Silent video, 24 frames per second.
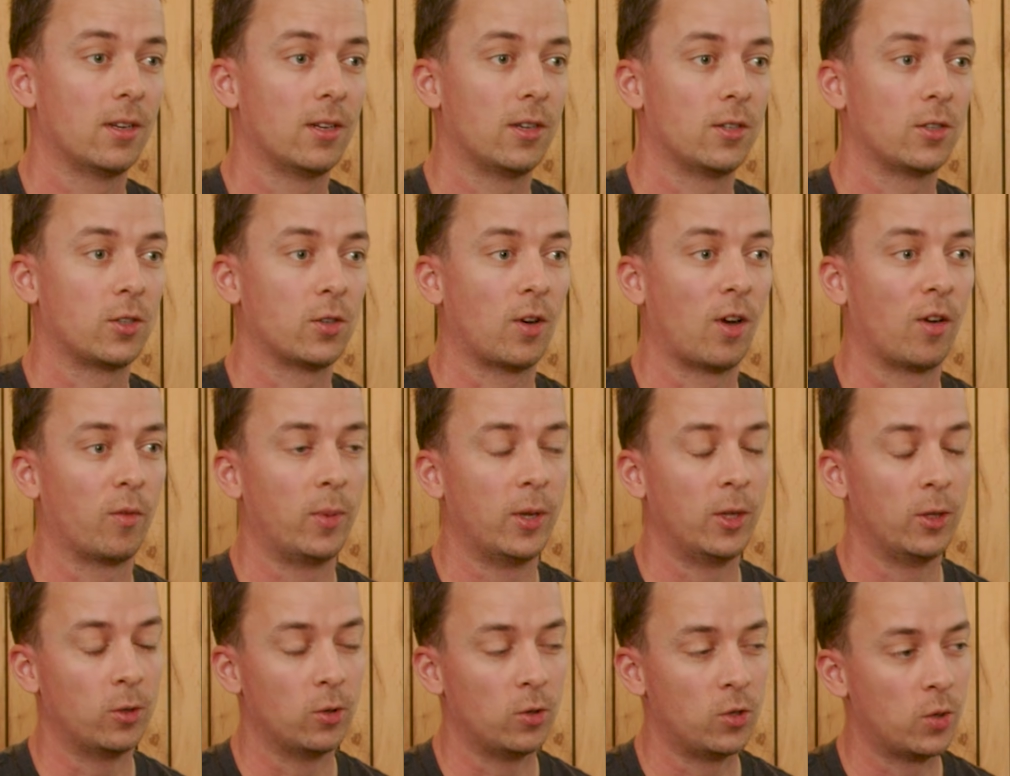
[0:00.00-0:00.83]
So I've
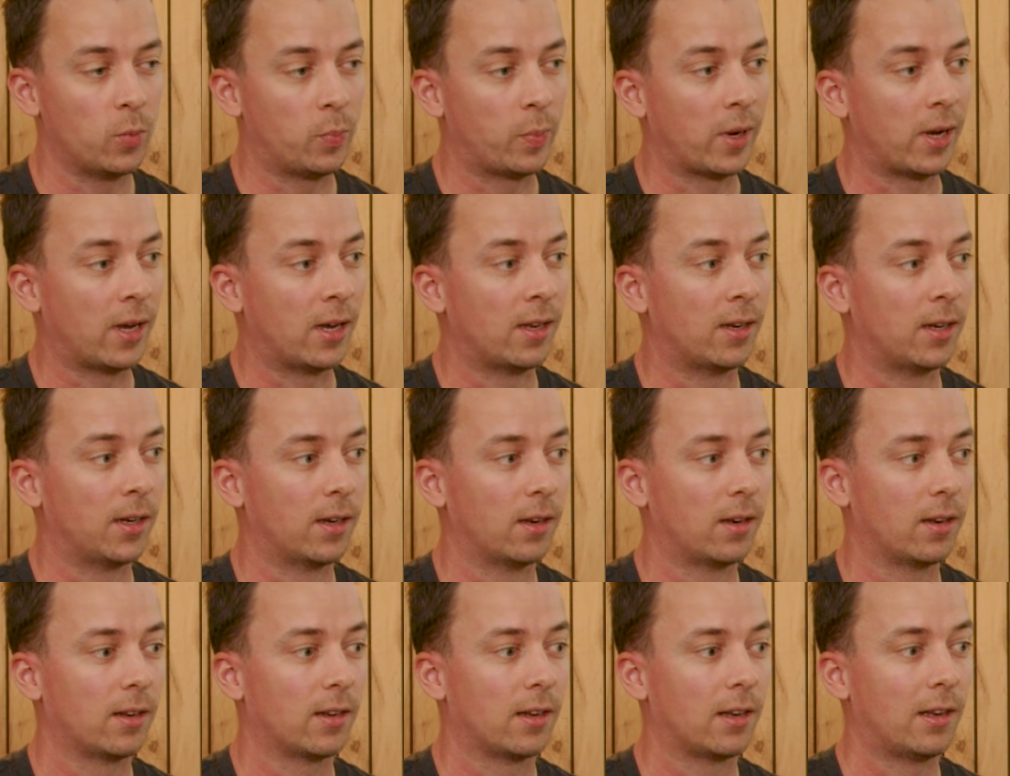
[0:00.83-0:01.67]
been to Japan
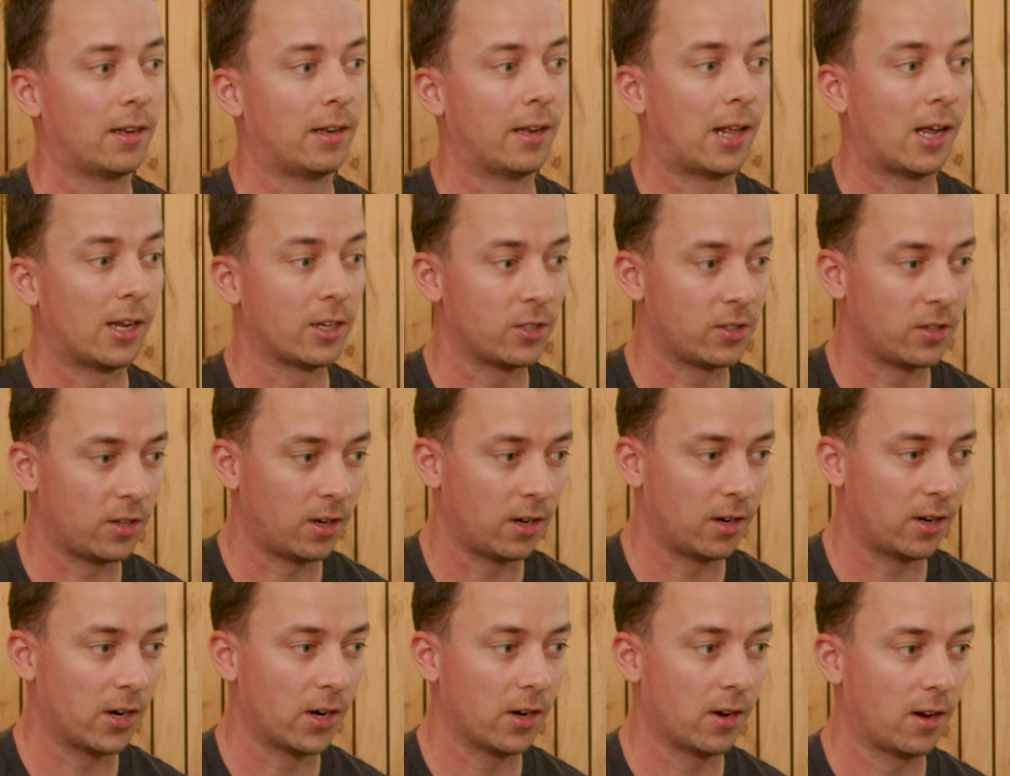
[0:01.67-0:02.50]
last
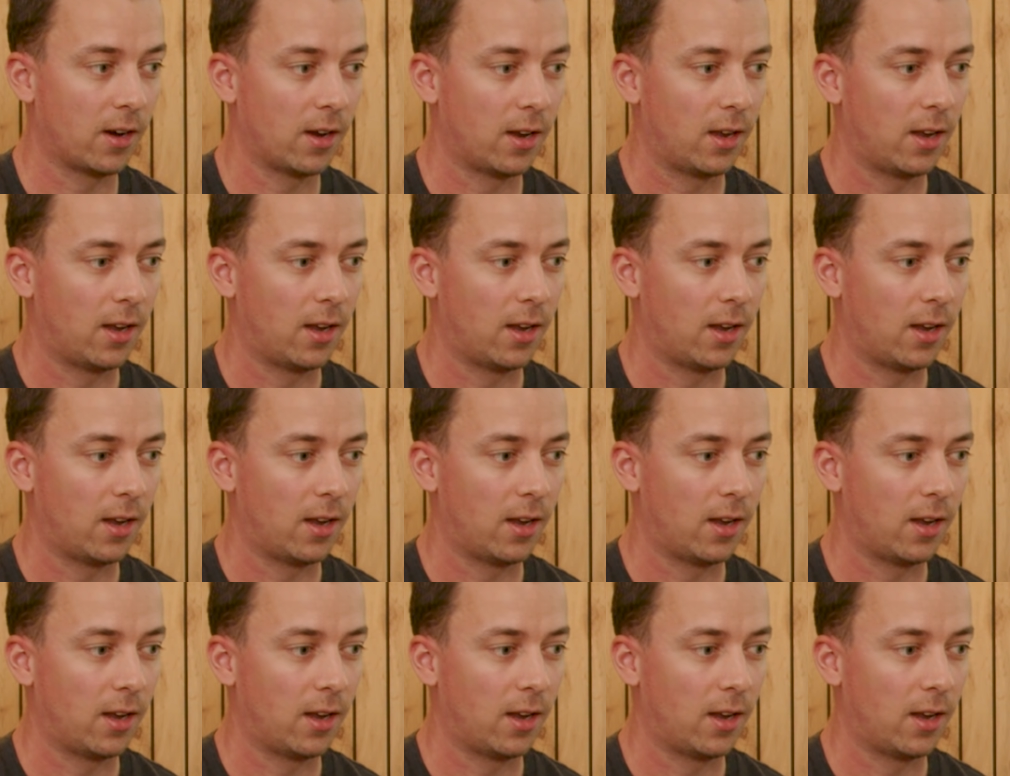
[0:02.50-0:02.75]
year.